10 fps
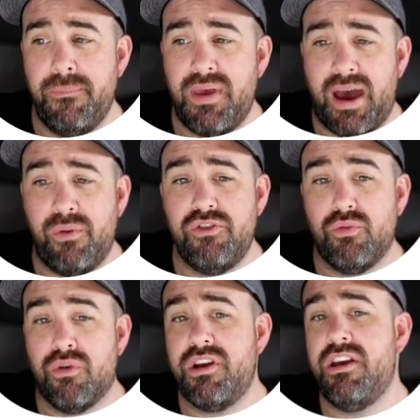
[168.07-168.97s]
I was
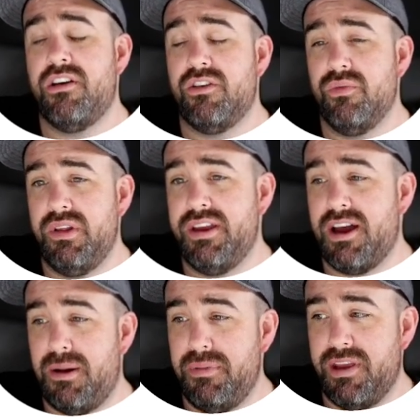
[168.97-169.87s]
working on a really
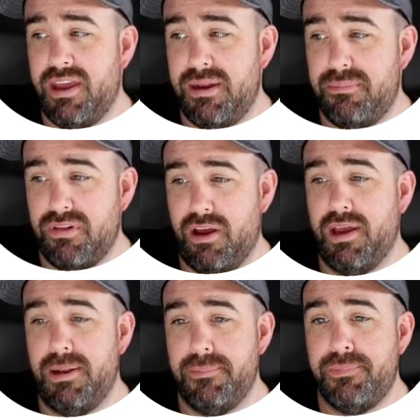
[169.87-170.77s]
complicated
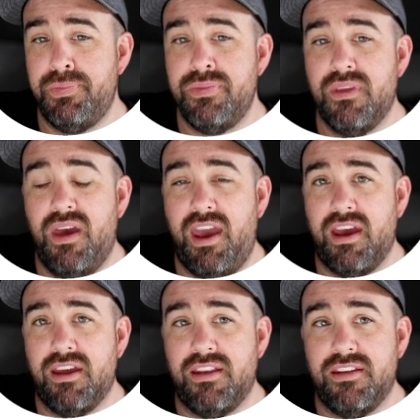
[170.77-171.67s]
plugin
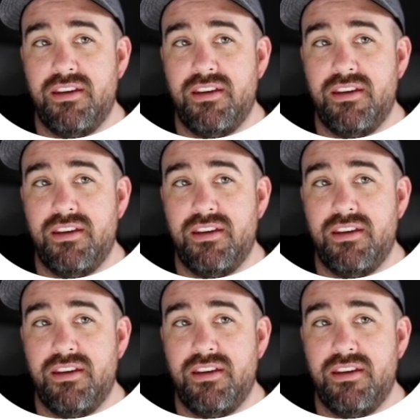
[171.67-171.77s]
and